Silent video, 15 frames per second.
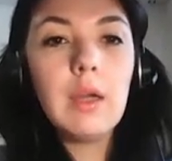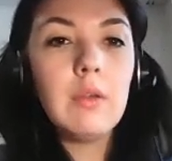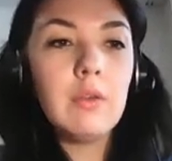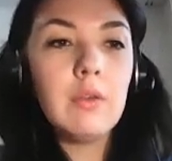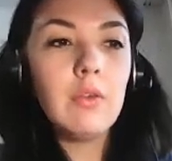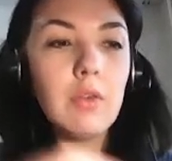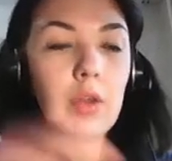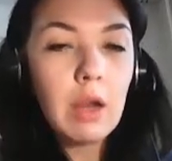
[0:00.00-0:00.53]

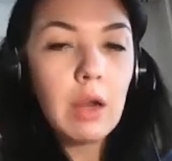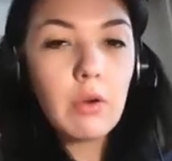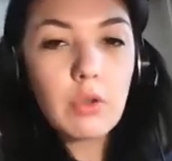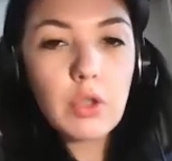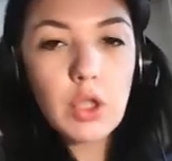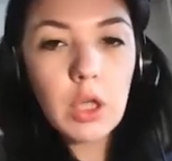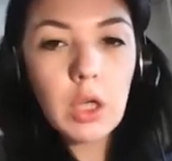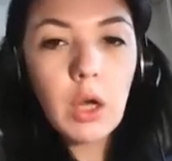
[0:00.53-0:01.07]
this
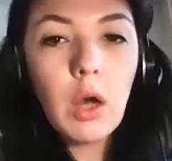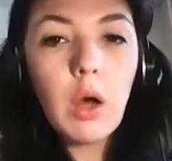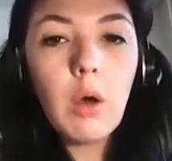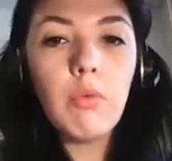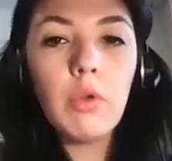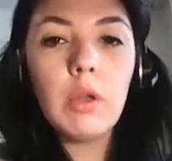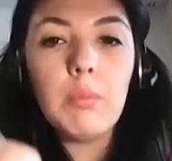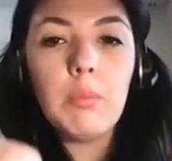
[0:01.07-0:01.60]
energy
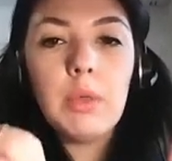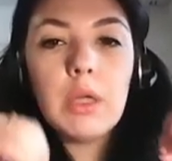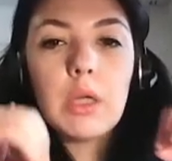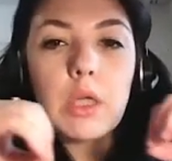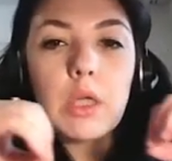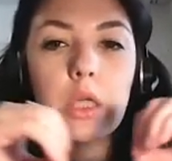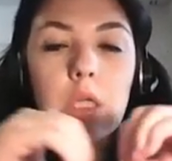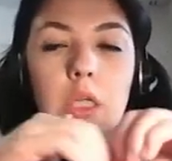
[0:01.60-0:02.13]
will
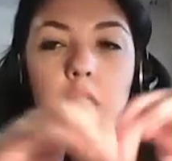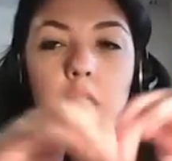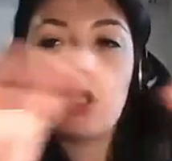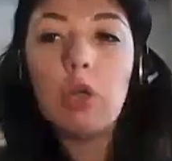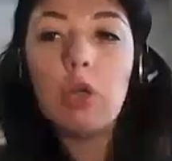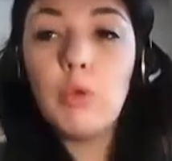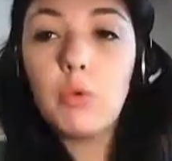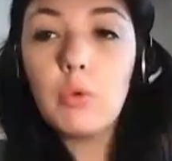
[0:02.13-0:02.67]
be
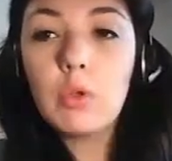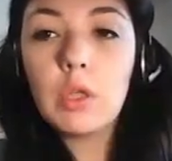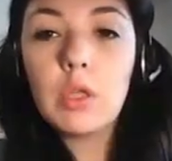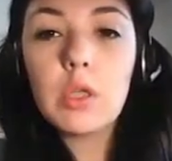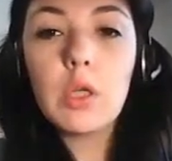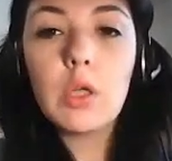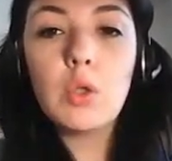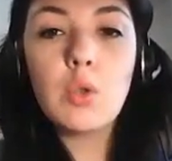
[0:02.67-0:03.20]

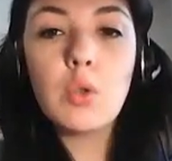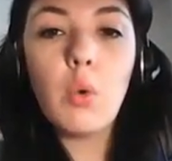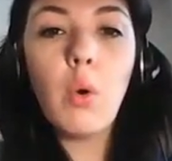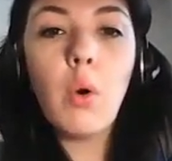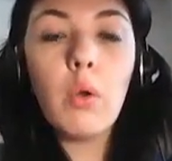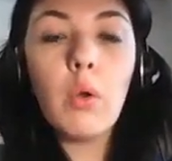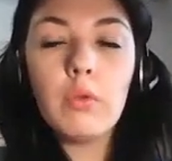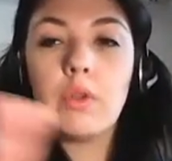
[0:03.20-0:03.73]
distributed to
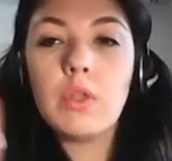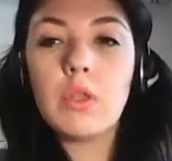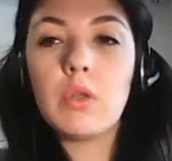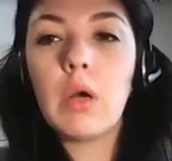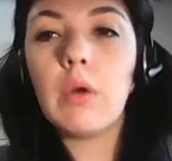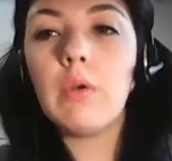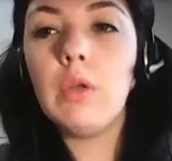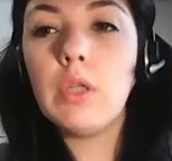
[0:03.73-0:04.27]
all the
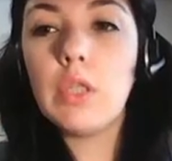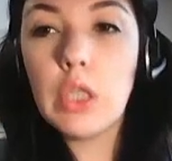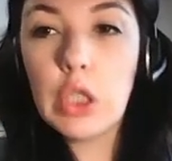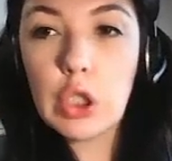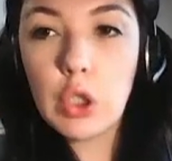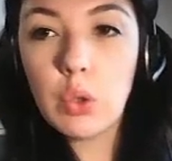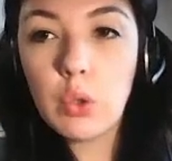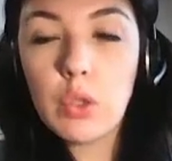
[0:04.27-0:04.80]
surrounding
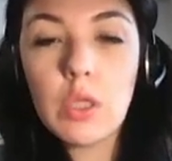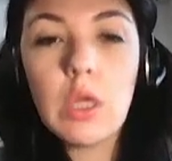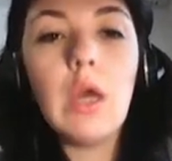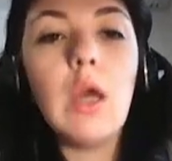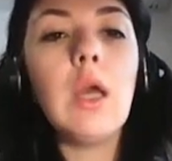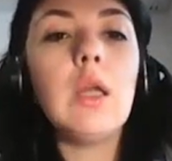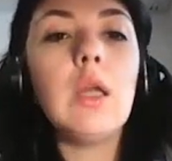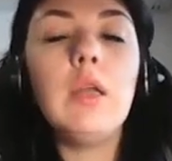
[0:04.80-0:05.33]
tissues
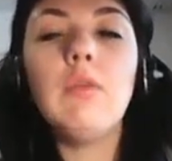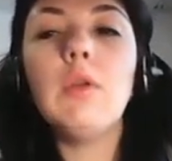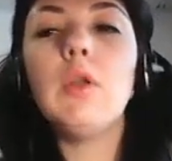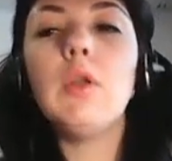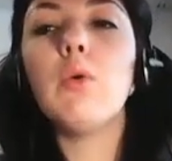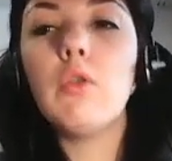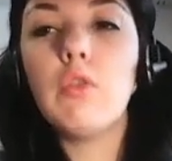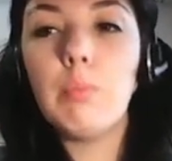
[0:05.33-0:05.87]
and it will
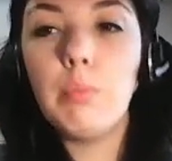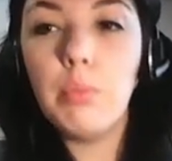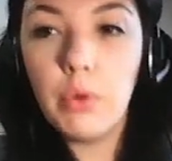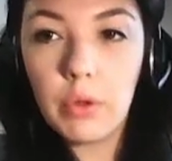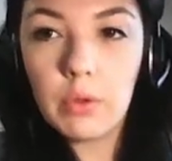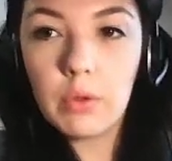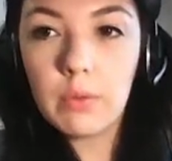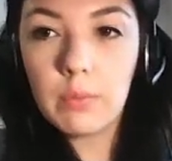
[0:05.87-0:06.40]
cause
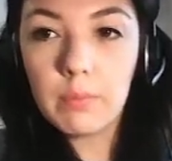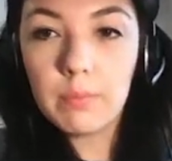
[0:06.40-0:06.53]
burn.